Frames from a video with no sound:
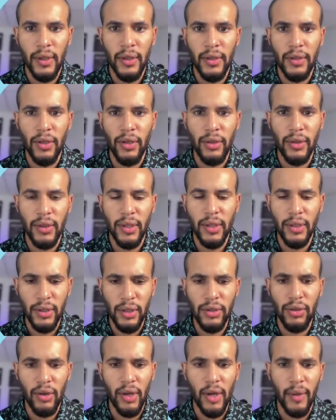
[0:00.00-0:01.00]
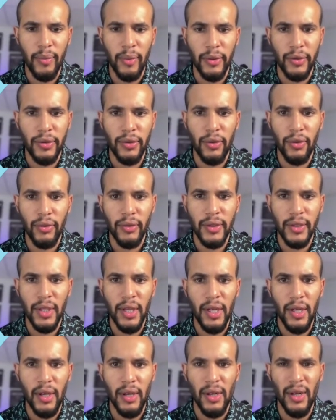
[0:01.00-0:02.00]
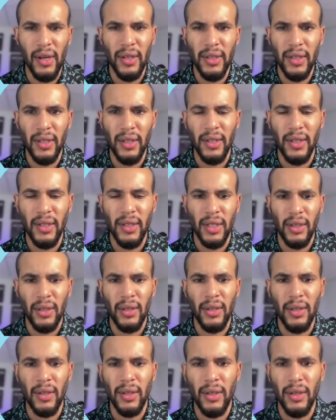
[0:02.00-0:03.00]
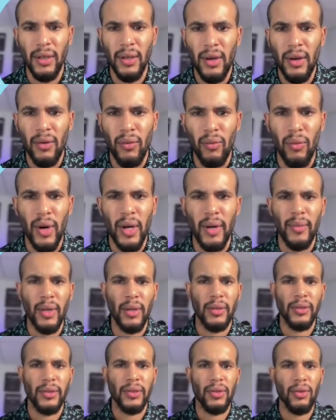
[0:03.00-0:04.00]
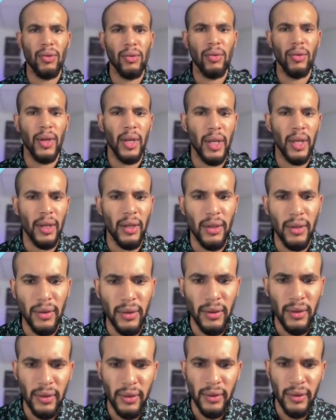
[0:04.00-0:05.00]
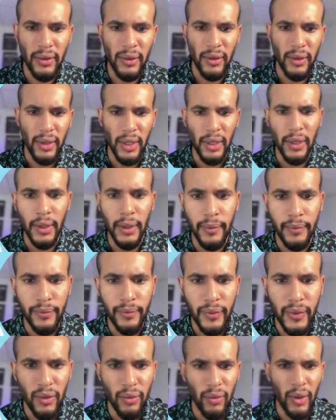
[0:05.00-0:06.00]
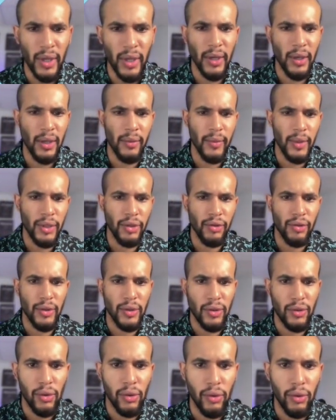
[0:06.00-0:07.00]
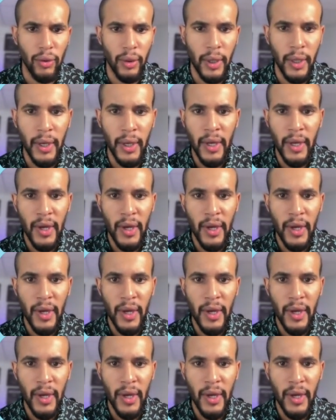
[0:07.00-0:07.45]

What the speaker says: there's also a couple schools there. I think there's like one middle school and one elementary school.